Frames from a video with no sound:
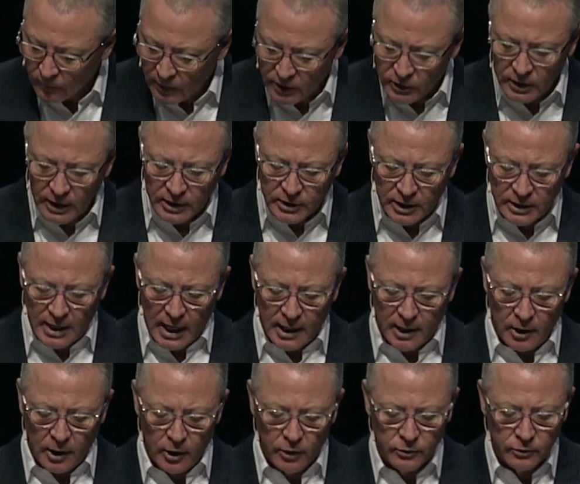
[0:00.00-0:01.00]
Listen to this as I
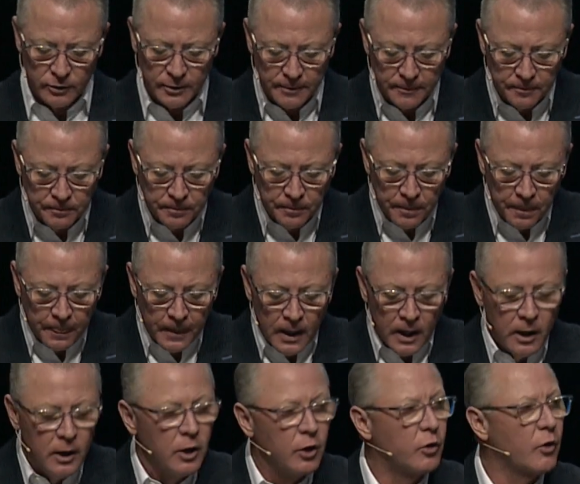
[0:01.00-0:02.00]
close.
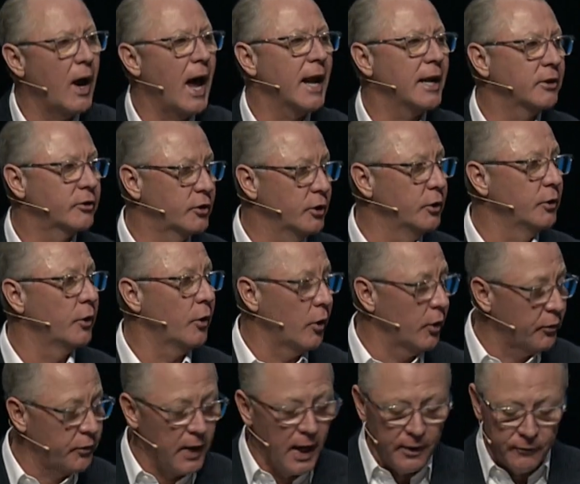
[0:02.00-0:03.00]
Gratitude
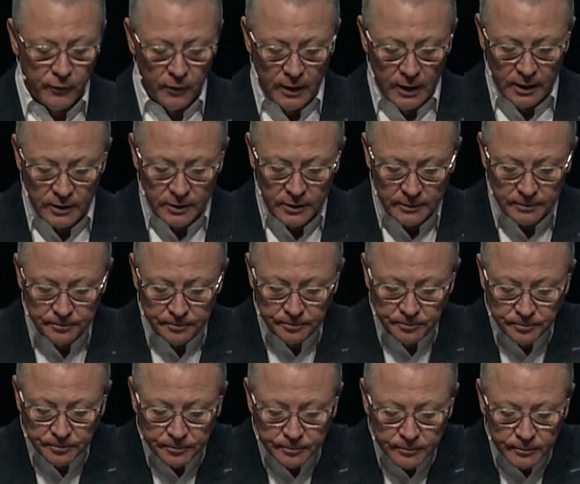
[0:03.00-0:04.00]
or thankfulness
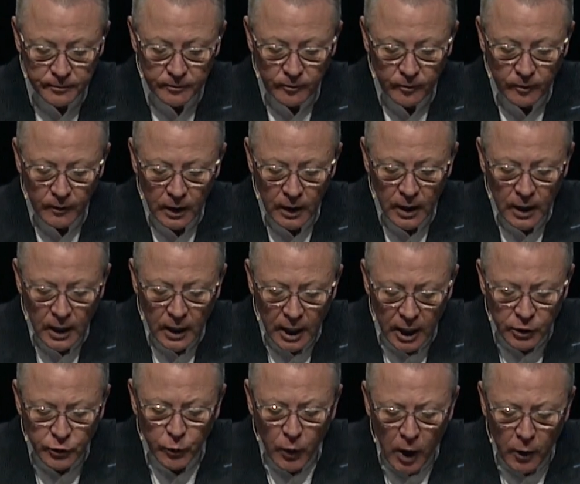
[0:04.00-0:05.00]

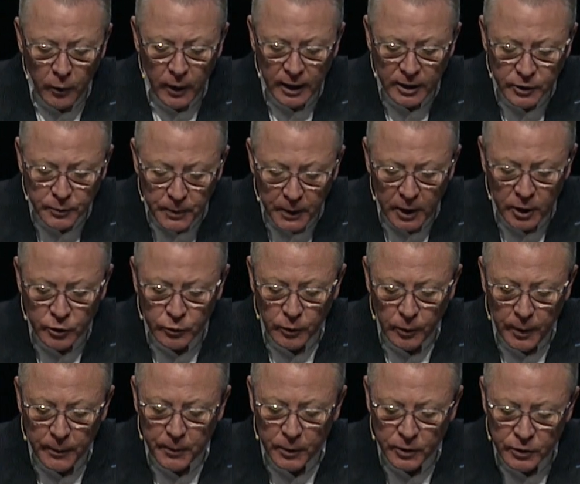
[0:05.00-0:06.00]
is what we experience
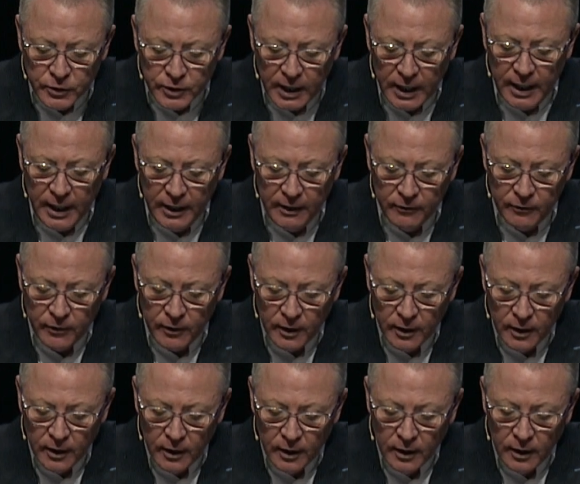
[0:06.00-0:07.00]
when we perceive
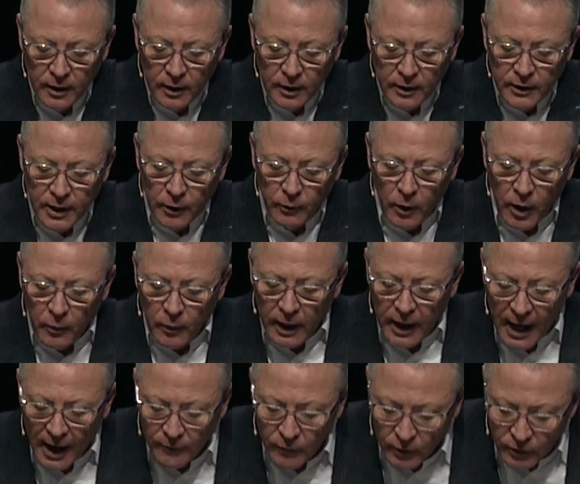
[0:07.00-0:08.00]
that what
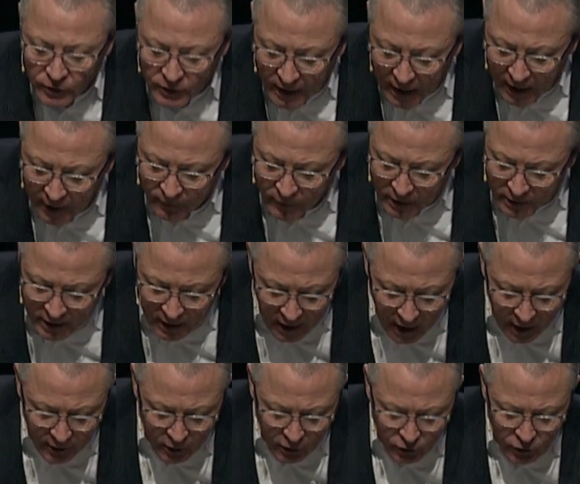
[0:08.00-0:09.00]
we have received is
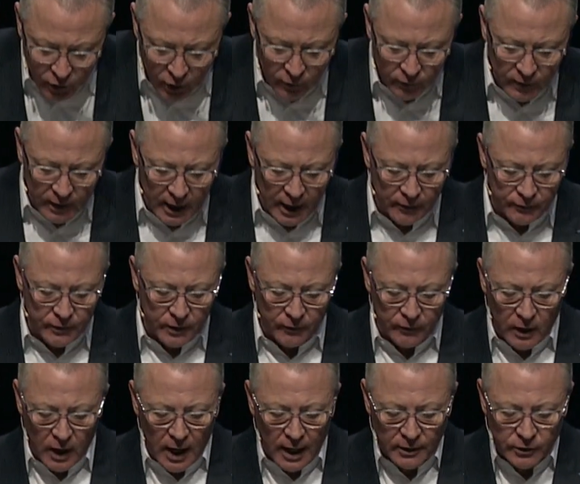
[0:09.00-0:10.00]
an undeserved gift
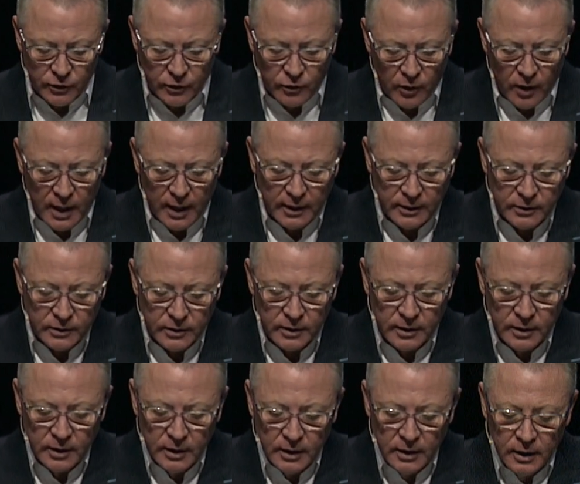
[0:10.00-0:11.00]
of God's grace.
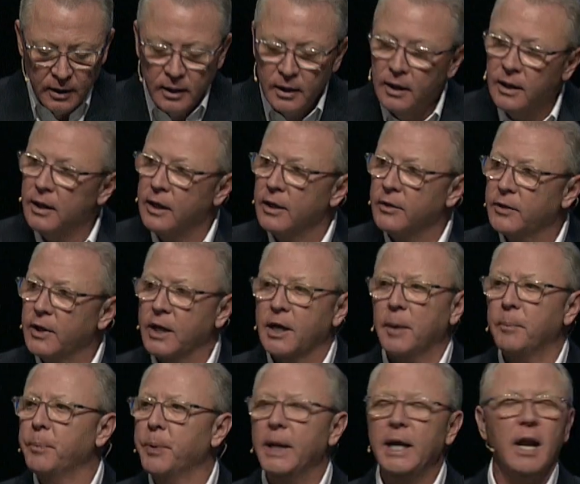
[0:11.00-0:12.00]
The
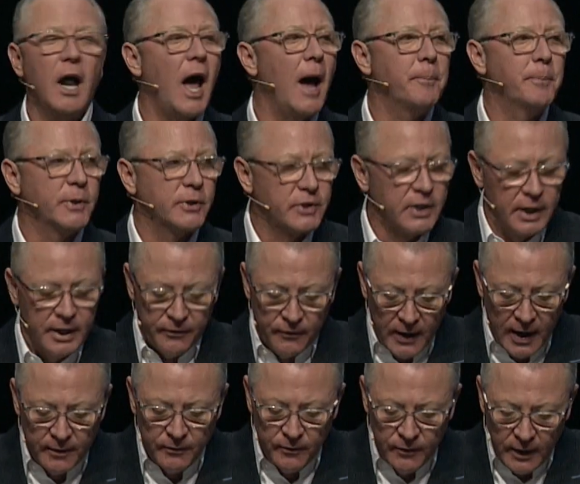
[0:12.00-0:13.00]
complete opposite
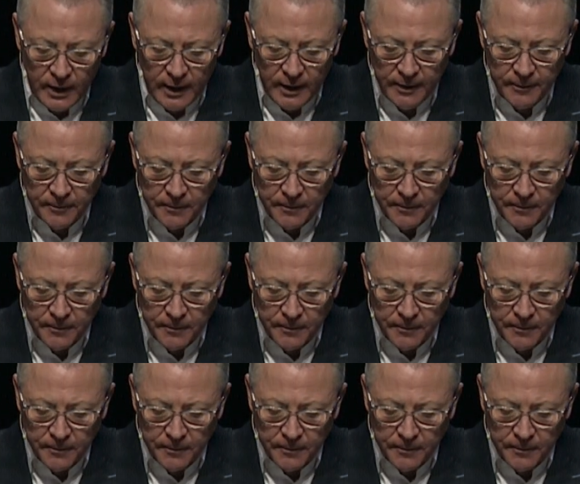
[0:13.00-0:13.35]
of envy.